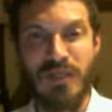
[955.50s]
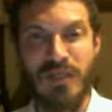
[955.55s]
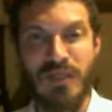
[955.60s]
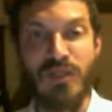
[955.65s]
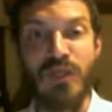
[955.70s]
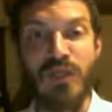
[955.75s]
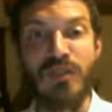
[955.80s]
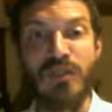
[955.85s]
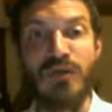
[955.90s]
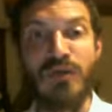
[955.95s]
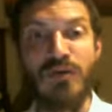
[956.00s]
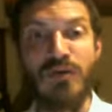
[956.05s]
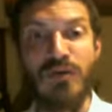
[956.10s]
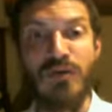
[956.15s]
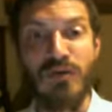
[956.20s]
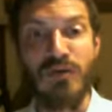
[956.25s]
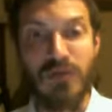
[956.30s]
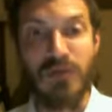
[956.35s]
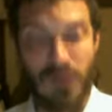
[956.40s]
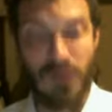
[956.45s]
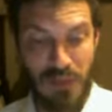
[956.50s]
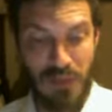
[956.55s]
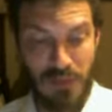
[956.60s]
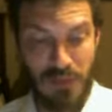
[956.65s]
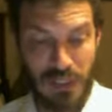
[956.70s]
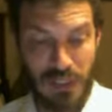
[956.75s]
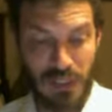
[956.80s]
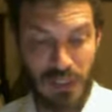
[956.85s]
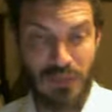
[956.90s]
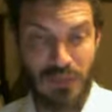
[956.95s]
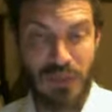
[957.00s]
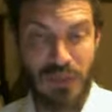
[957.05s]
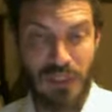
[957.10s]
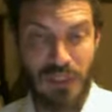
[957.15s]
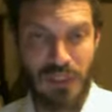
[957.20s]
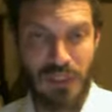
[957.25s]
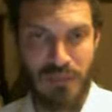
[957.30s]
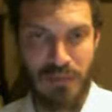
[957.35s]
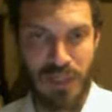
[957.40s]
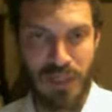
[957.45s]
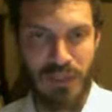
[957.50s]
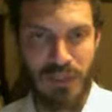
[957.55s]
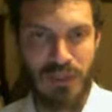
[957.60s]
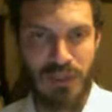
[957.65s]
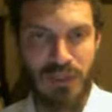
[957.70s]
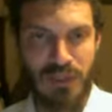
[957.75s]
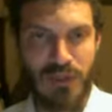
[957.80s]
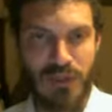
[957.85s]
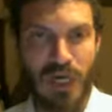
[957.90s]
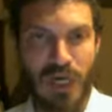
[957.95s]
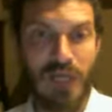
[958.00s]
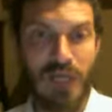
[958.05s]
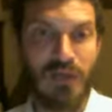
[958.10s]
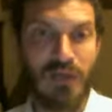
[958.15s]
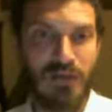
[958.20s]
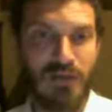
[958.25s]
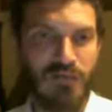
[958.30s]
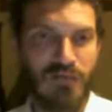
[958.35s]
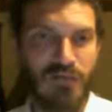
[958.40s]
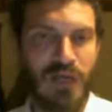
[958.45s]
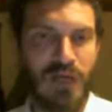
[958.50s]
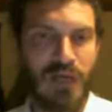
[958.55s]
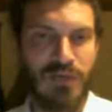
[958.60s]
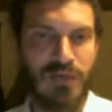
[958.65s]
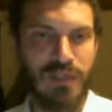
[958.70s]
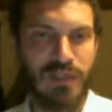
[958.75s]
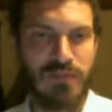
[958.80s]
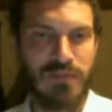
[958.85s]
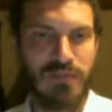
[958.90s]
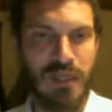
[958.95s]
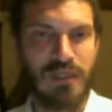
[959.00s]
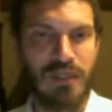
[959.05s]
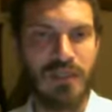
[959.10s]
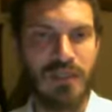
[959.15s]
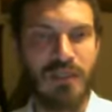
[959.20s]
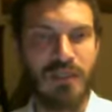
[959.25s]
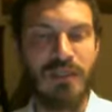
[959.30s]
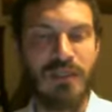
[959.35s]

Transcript: It's only if you're talking about something that's spicy. So how do you define if it's spicy?